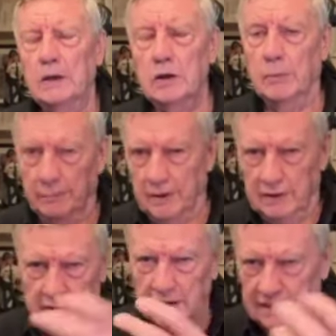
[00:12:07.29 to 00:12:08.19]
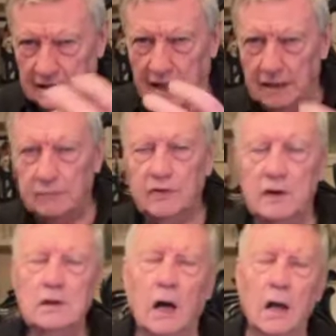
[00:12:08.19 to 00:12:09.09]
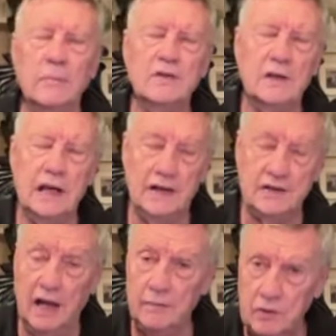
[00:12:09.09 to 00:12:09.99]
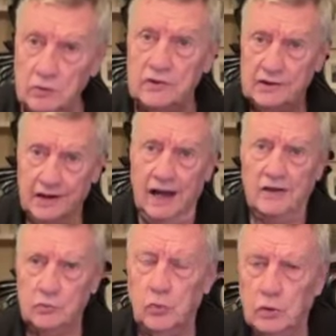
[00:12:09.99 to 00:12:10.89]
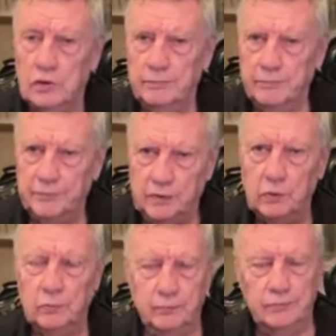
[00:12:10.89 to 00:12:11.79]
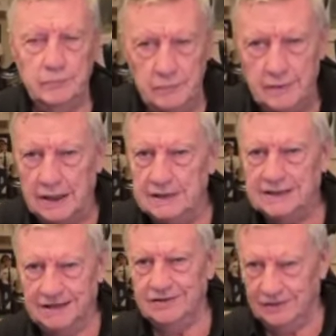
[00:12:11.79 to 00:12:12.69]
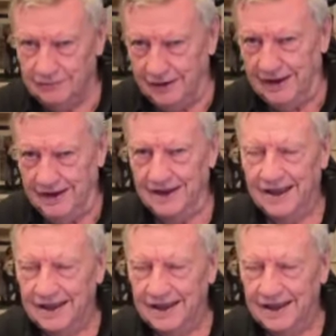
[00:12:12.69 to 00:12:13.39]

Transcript: you remember he denied him three times, and the last time he uses a cuss word to intensify